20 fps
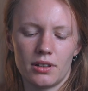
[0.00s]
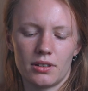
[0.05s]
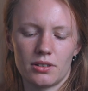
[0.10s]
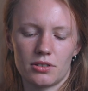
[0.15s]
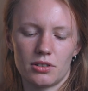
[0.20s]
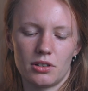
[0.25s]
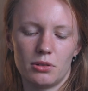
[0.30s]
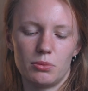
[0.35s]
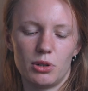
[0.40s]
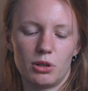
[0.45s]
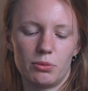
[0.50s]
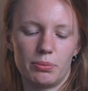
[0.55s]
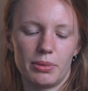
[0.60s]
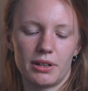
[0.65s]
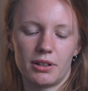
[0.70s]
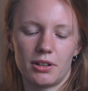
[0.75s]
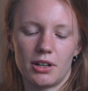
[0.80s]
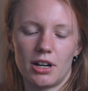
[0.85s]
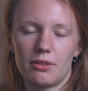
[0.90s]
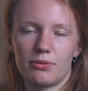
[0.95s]
So I'm
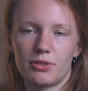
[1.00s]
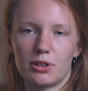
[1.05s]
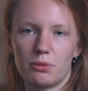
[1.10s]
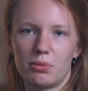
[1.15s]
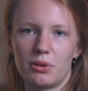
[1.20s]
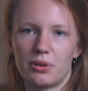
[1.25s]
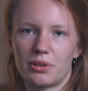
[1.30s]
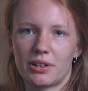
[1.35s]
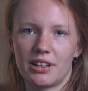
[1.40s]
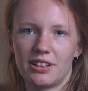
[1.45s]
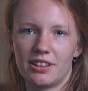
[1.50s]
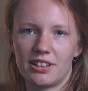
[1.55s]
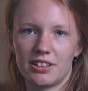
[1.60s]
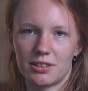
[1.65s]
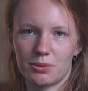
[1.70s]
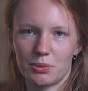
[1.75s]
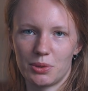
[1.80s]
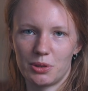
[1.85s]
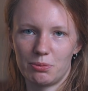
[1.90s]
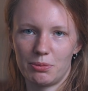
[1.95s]
hoping after blocking
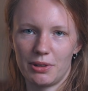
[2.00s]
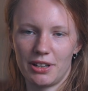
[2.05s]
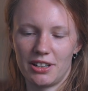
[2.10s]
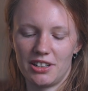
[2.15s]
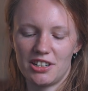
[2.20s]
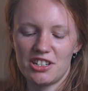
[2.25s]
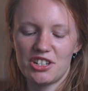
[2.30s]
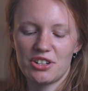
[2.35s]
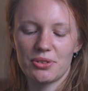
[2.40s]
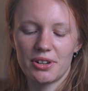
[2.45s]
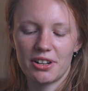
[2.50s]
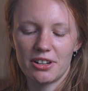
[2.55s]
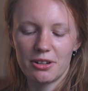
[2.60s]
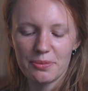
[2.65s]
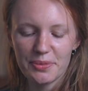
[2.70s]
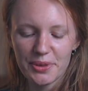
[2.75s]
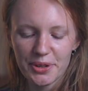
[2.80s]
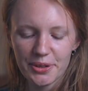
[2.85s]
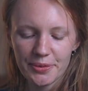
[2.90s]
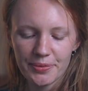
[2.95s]
this won't be an issue
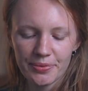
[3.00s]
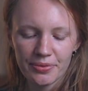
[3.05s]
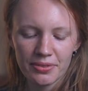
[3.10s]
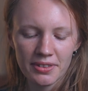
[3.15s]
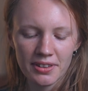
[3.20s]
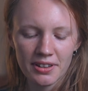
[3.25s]
anymore.